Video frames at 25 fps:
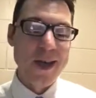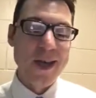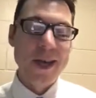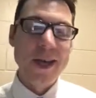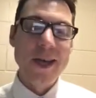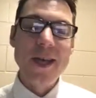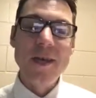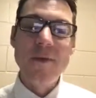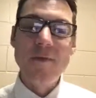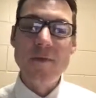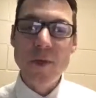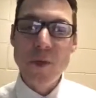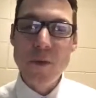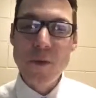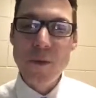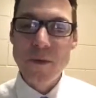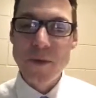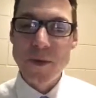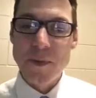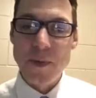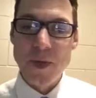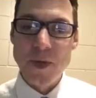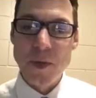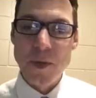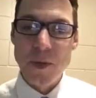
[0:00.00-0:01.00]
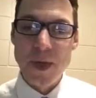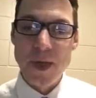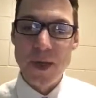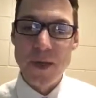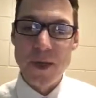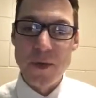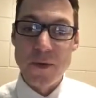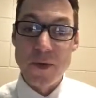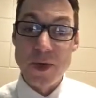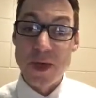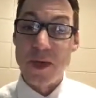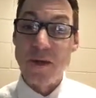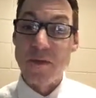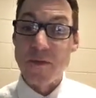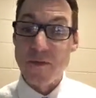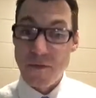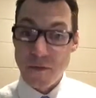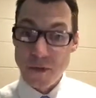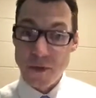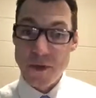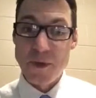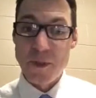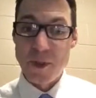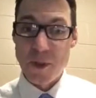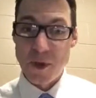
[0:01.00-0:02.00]
He moves between using
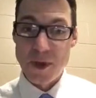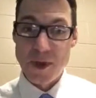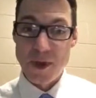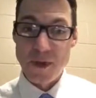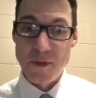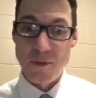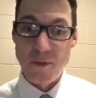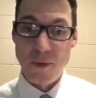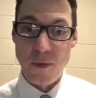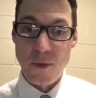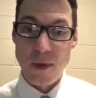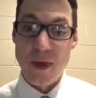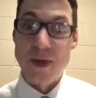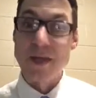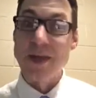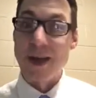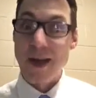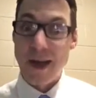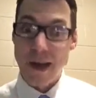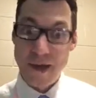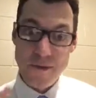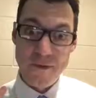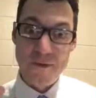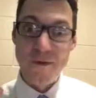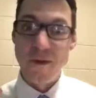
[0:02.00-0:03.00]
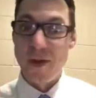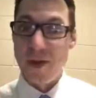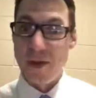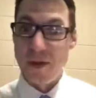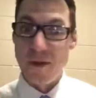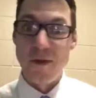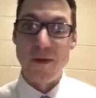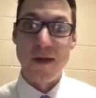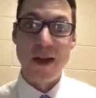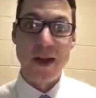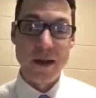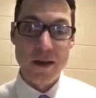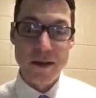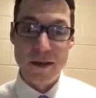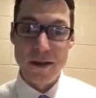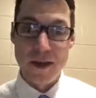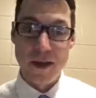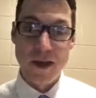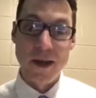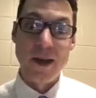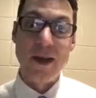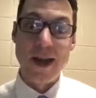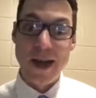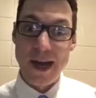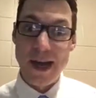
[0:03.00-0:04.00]
first-person voice, I feel, I
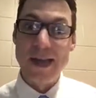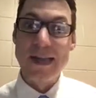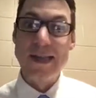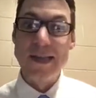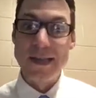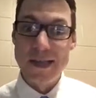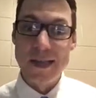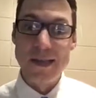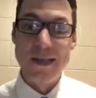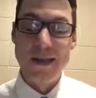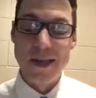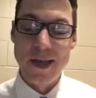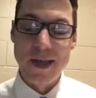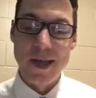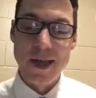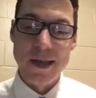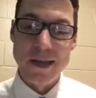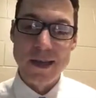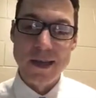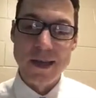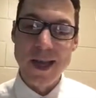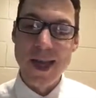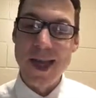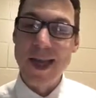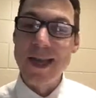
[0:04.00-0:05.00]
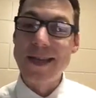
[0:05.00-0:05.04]
think, I did this,